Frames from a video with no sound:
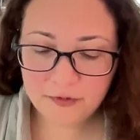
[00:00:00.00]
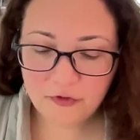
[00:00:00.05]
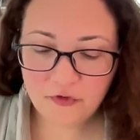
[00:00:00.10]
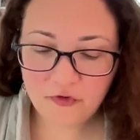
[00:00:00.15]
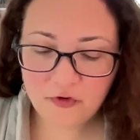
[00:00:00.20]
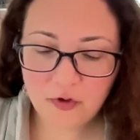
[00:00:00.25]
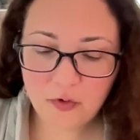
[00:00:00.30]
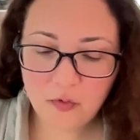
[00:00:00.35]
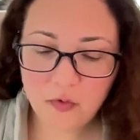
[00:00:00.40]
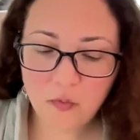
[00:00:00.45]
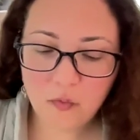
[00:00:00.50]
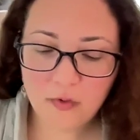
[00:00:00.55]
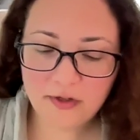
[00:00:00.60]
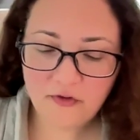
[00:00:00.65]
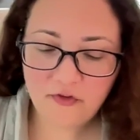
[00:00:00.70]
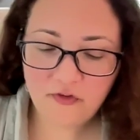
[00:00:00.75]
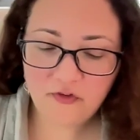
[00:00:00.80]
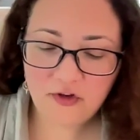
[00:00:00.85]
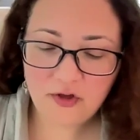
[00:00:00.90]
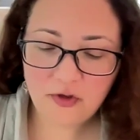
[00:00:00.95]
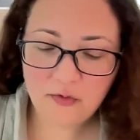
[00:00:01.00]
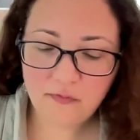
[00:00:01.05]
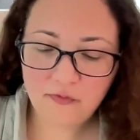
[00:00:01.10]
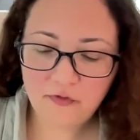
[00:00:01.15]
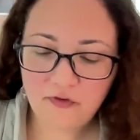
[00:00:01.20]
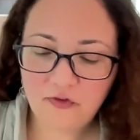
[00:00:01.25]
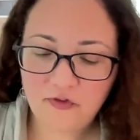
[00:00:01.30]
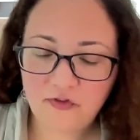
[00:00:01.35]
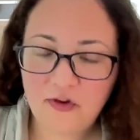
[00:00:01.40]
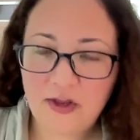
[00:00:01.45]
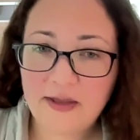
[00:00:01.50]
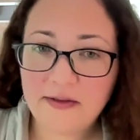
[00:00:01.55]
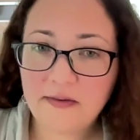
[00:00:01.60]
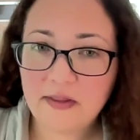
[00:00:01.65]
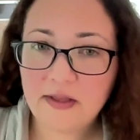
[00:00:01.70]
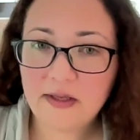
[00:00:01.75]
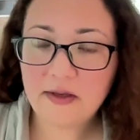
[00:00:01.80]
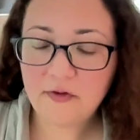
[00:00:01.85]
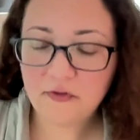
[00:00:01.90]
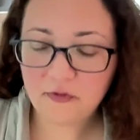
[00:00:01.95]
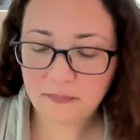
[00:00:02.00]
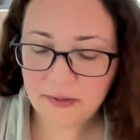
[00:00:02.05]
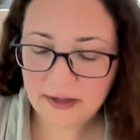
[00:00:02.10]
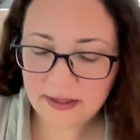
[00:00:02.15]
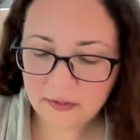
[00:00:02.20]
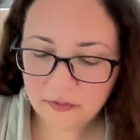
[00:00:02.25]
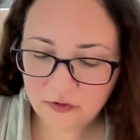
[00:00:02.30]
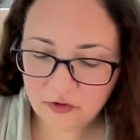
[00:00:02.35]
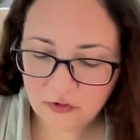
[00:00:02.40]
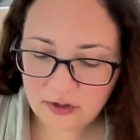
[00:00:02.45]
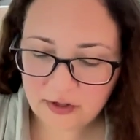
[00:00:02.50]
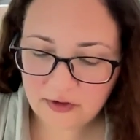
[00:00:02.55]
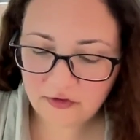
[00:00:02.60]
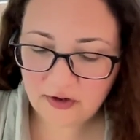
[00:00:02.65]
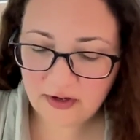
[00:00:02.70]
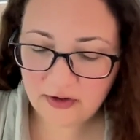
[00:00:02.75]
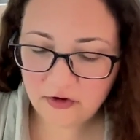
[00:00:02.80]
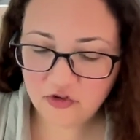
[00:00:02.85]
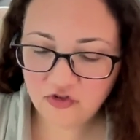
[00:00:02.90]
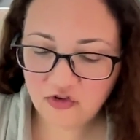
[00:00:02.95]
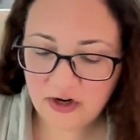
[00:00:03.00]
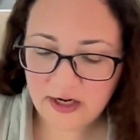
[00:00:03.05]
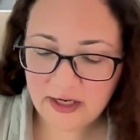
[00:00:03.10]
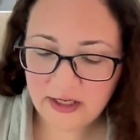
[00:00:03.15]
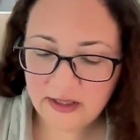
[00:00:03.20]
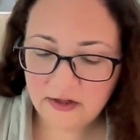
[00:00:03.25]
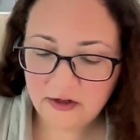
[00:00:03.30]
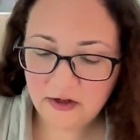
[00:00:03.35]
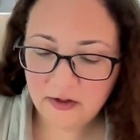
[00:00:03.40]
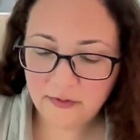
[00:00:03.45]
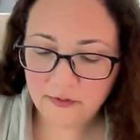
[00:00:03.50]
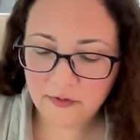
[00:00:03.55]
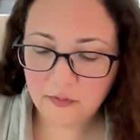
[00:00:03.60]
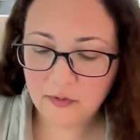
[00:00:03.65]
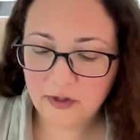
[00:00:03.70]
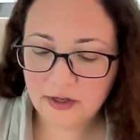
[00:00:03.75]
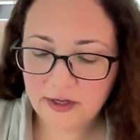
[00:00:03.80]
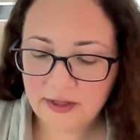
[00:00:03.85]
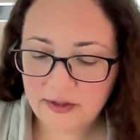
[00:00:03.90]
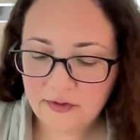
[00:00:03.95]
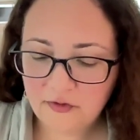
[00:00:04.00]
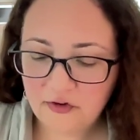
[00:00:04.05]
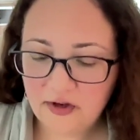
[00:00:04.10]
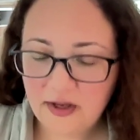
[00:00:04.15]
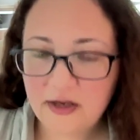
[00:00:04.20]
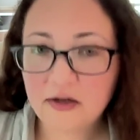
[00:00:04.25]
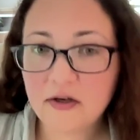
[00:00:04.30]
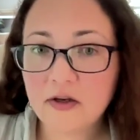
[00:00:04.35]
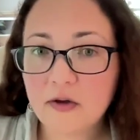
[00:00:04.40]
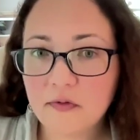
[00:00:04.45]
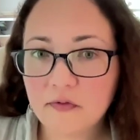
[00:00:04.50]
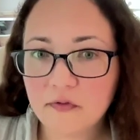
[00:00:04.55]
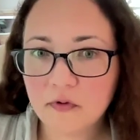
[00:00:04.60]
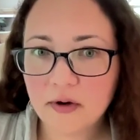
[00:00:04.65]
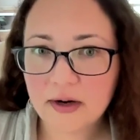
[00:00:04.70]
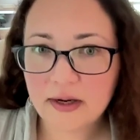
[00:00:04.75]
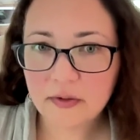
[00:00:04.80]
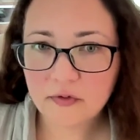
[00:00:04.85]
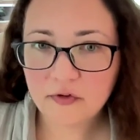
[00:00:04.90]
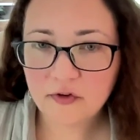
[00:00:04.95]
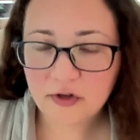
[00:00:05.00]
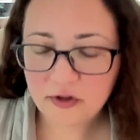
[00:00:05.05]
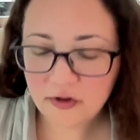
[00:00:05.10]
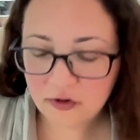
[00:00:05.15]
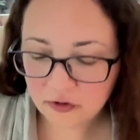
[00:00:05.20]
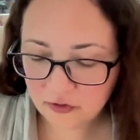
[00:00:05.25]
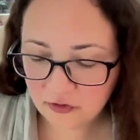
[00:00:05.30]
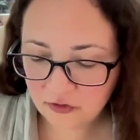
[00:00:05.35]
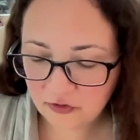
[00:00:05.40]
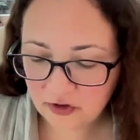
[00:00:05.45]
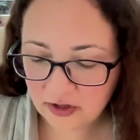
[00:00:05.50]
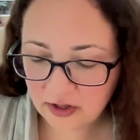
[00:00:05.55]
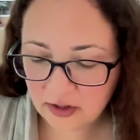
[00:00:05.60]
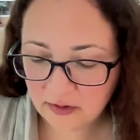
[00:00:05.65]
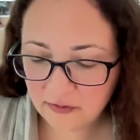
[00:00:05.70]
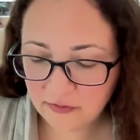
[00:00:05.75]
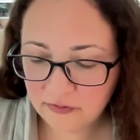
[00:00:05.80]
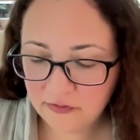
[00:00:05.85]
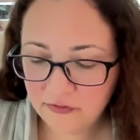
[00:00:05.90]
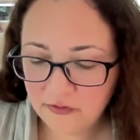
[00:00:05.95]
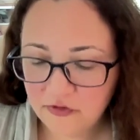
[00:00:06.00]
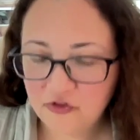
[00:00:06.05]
So once you've set these boundaries, energetic and otherwise, and you've grounded yourself,